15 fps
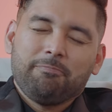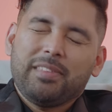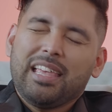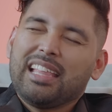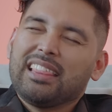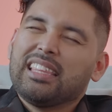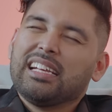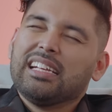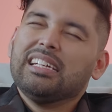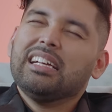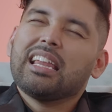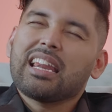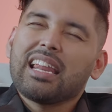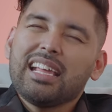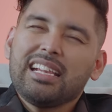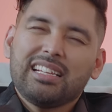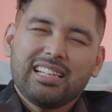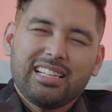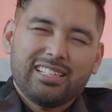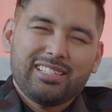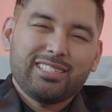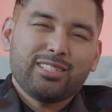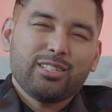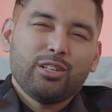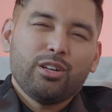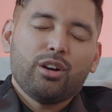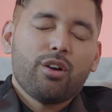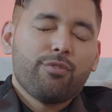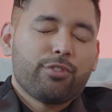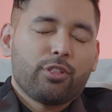and the greatness
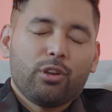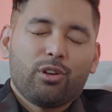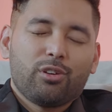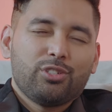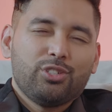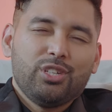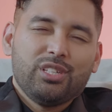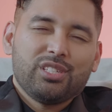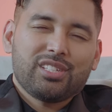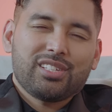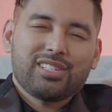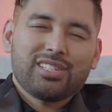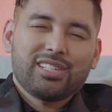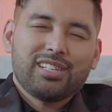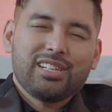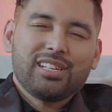of the Lord Jesus